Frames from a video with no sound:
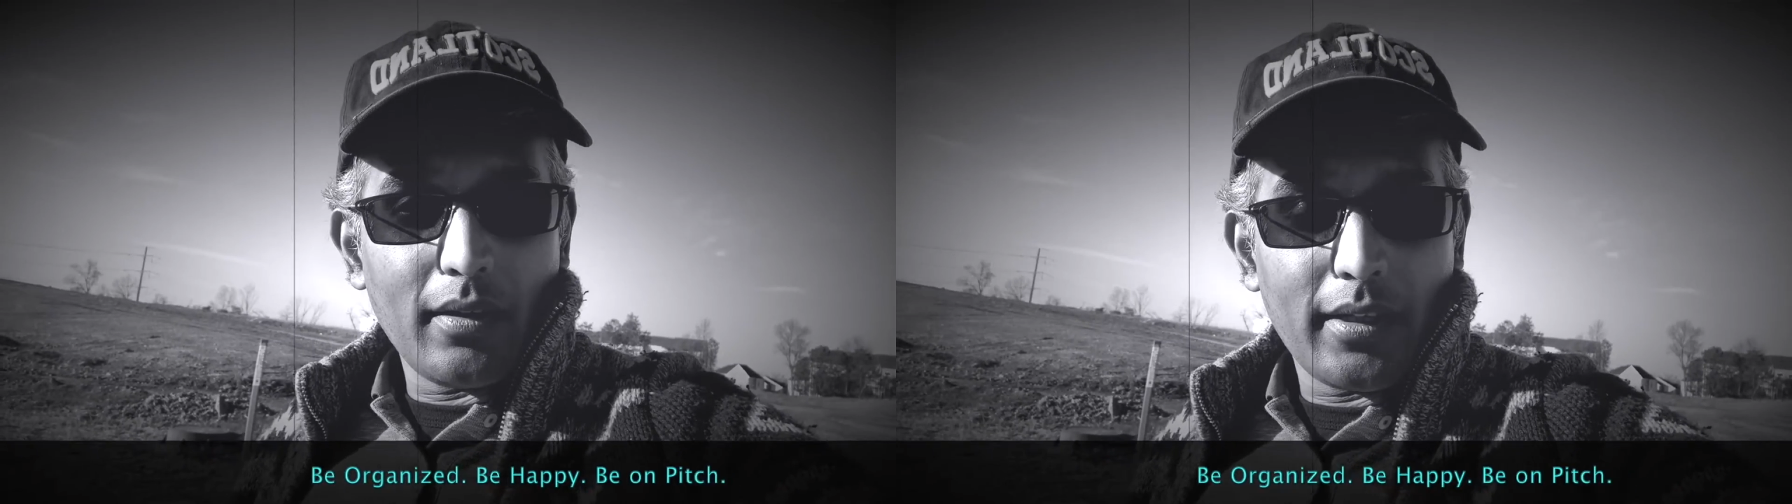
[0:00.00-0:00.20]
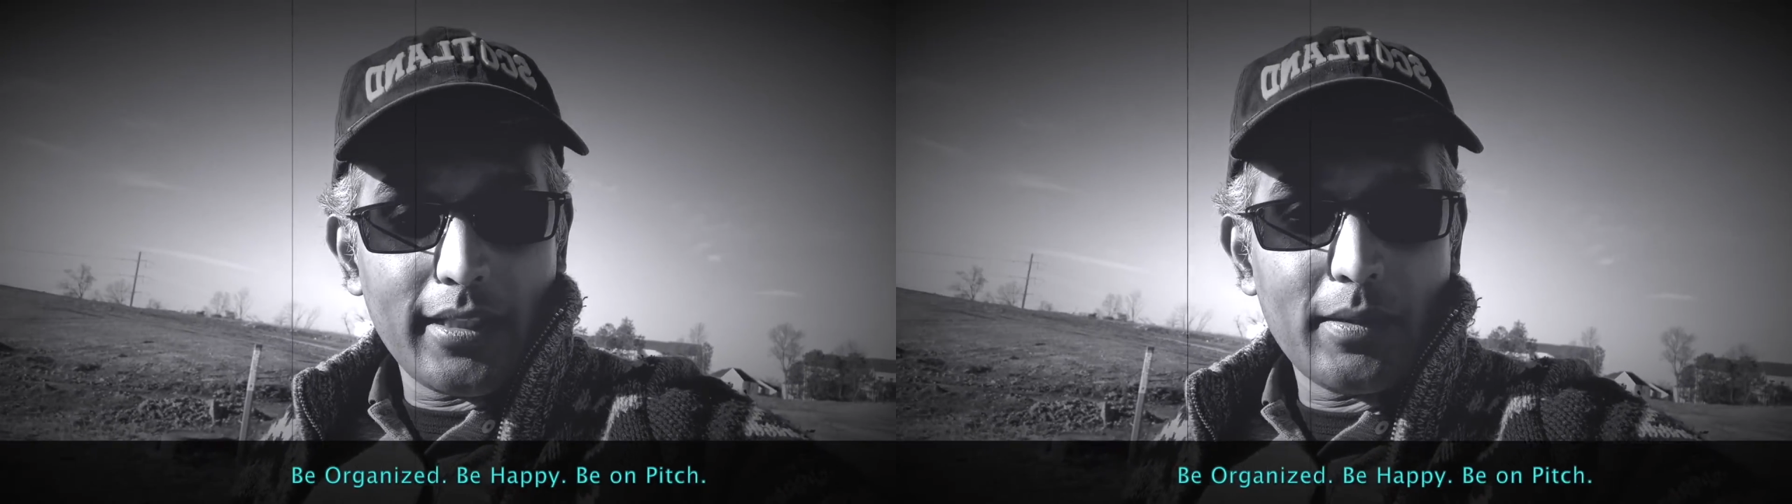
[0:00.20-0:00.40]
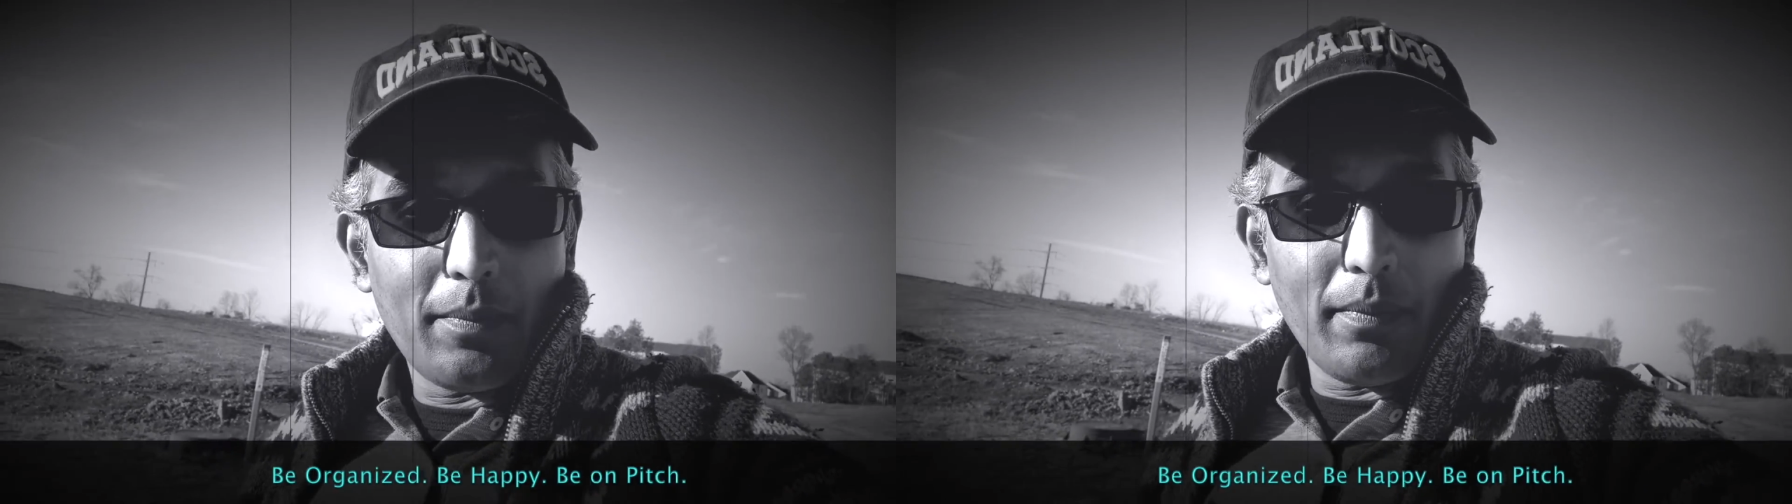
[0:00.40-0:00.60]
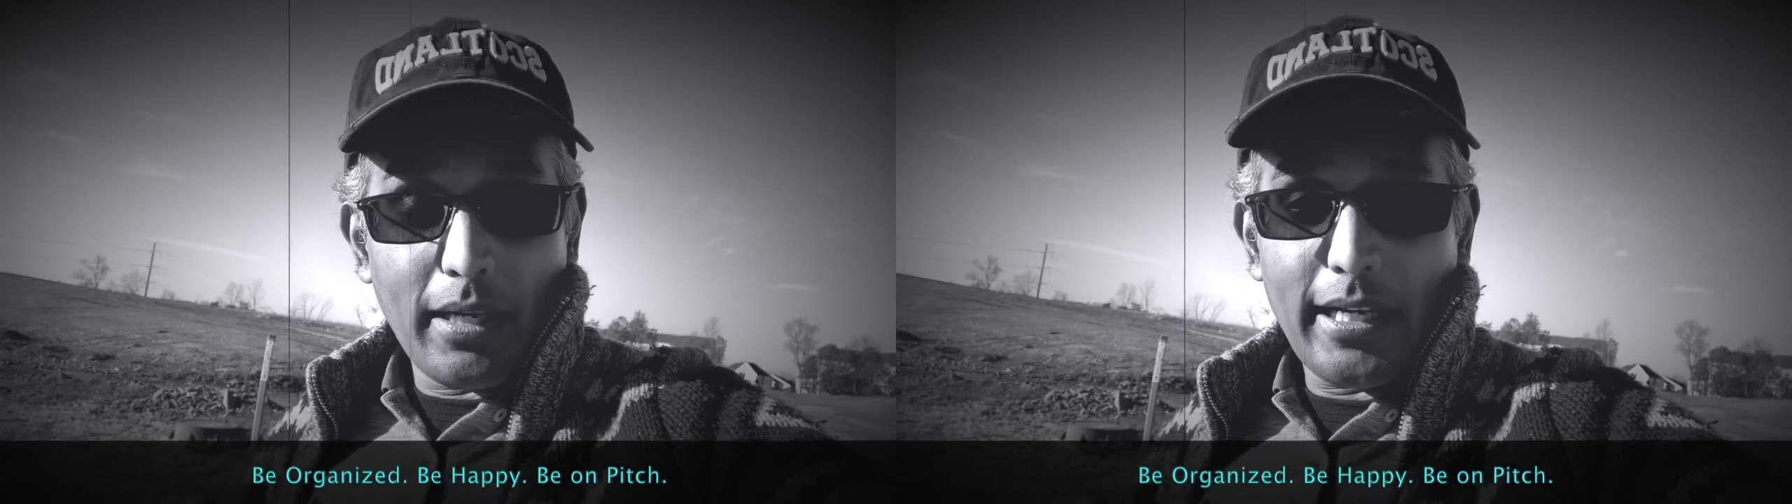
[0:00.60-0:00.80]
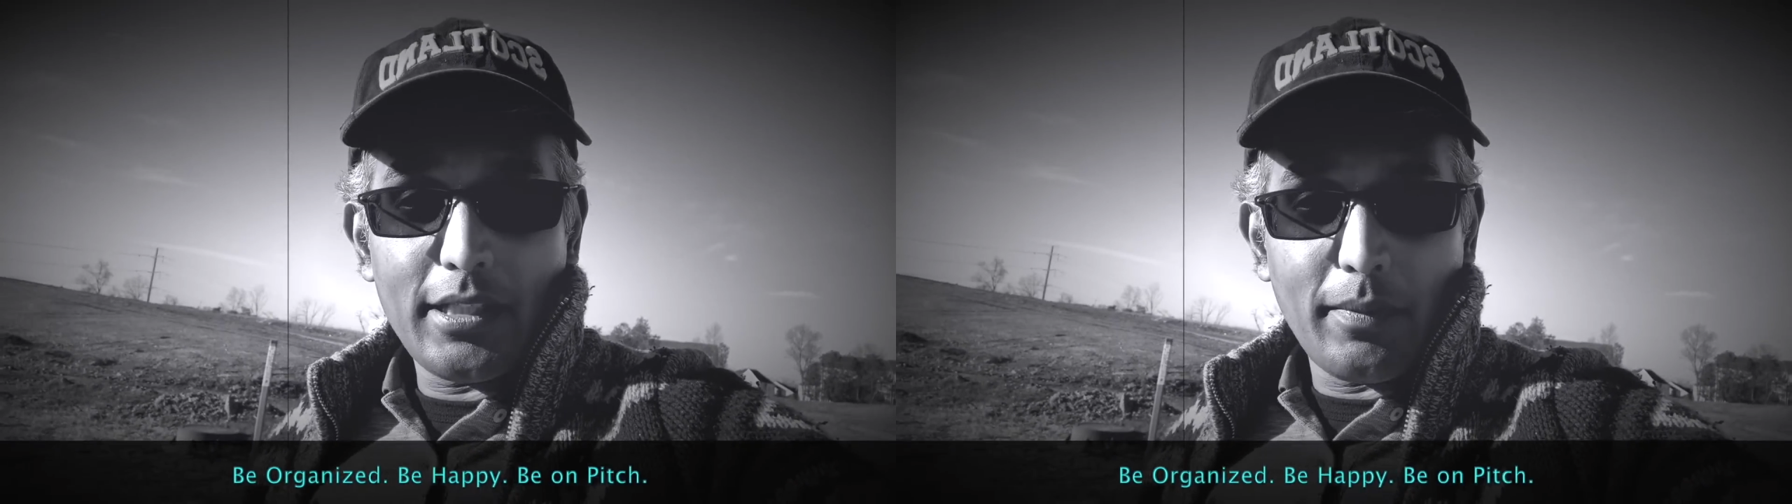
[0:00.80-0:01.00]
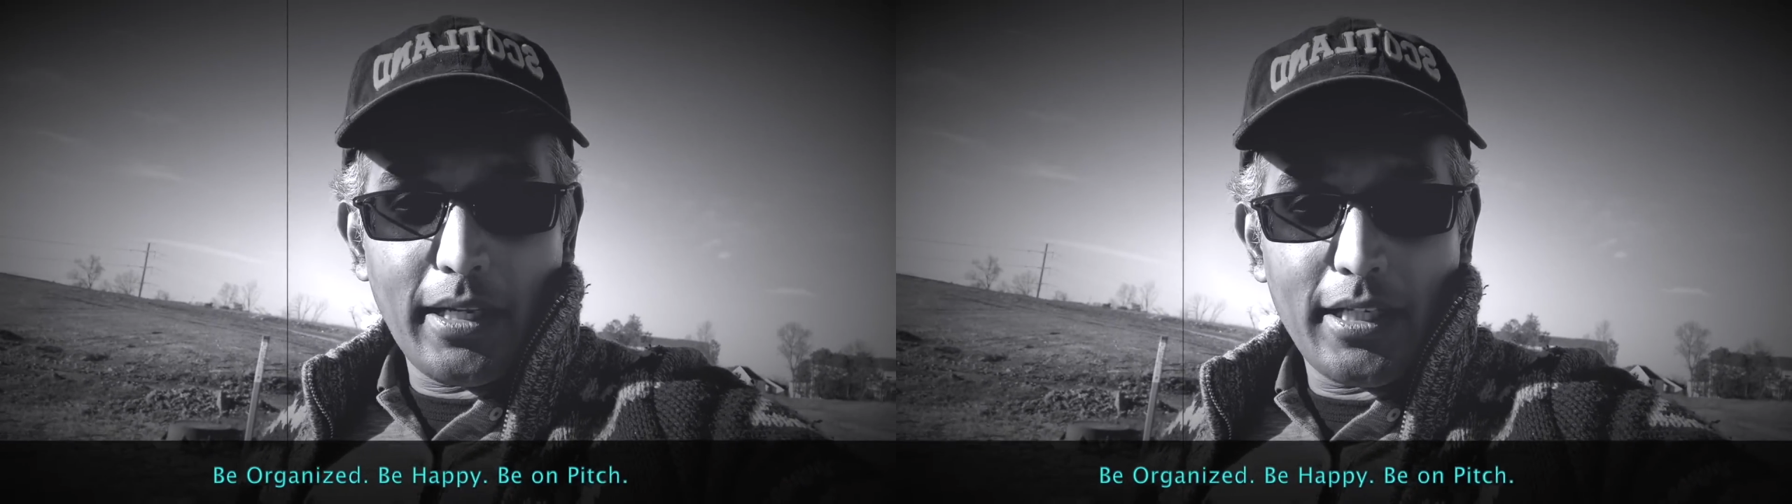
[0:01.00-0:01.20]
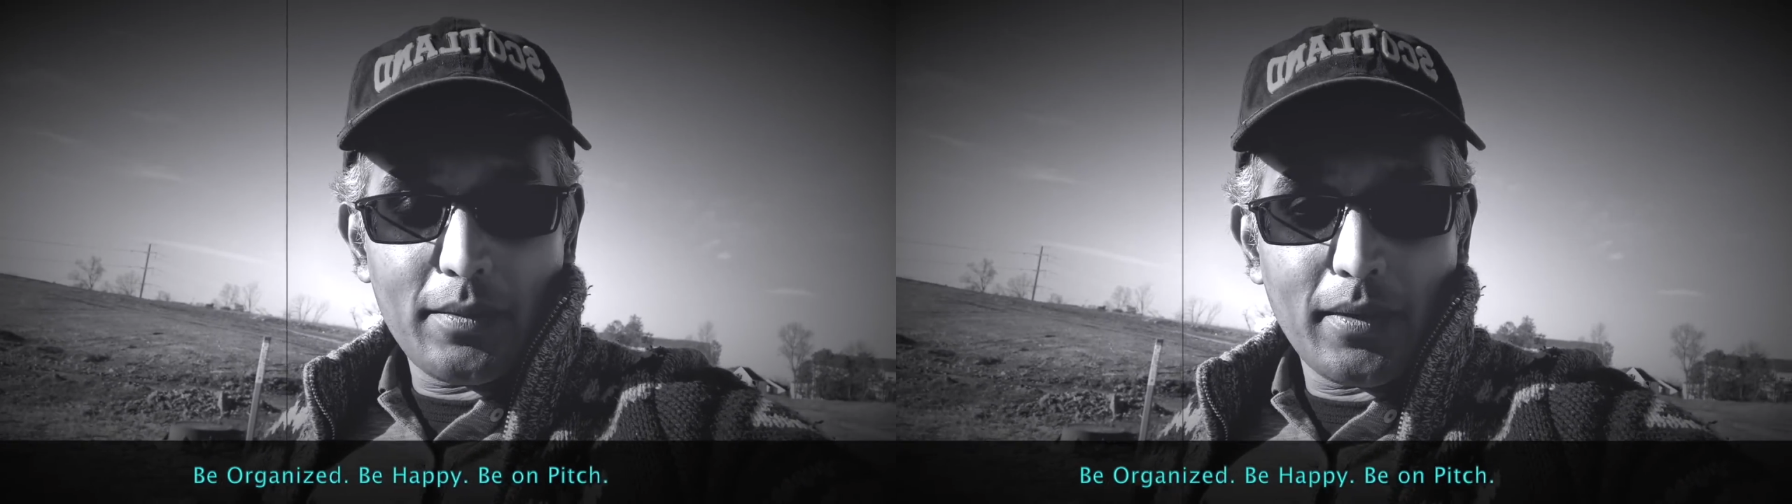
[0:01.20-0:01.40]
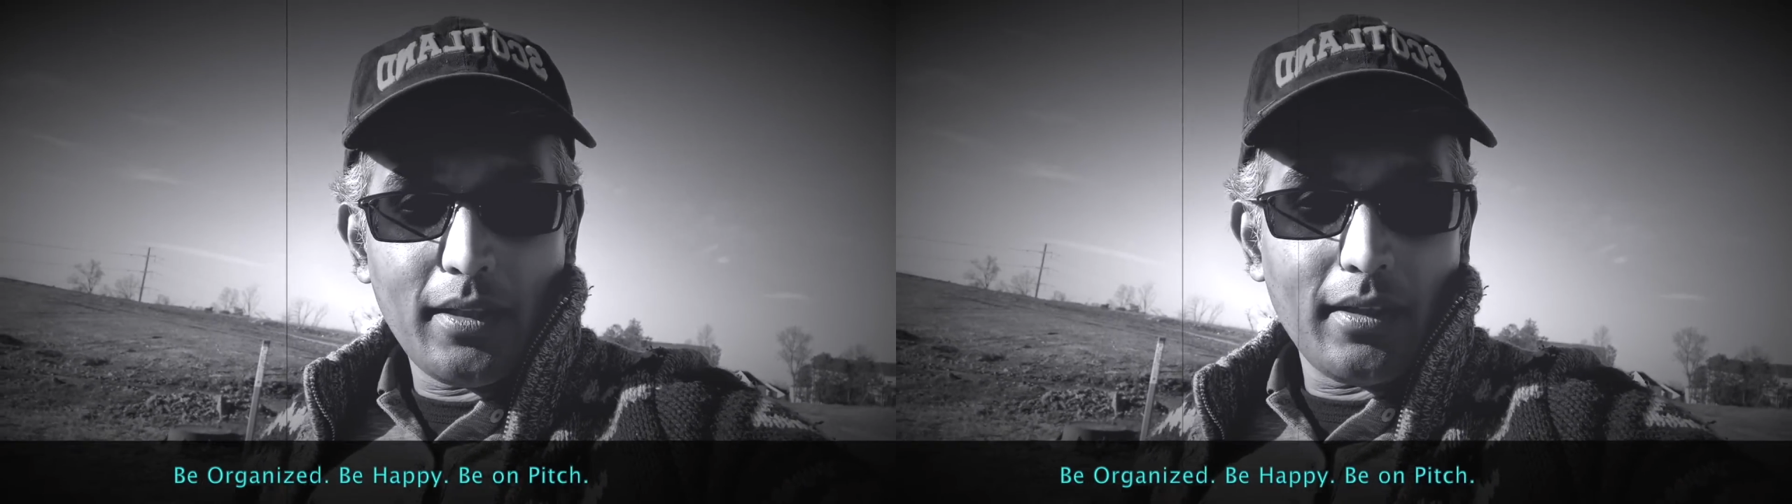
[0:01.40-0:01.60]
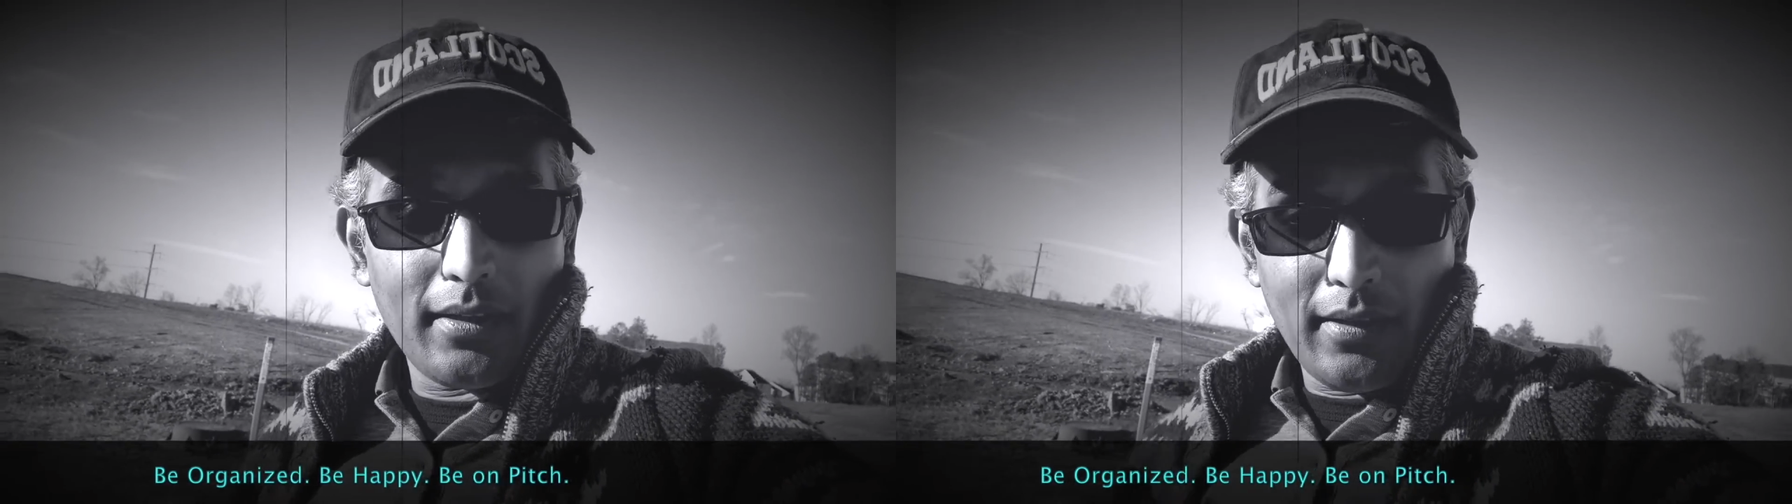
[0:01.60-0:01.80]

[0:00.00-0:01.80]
Git's branch management,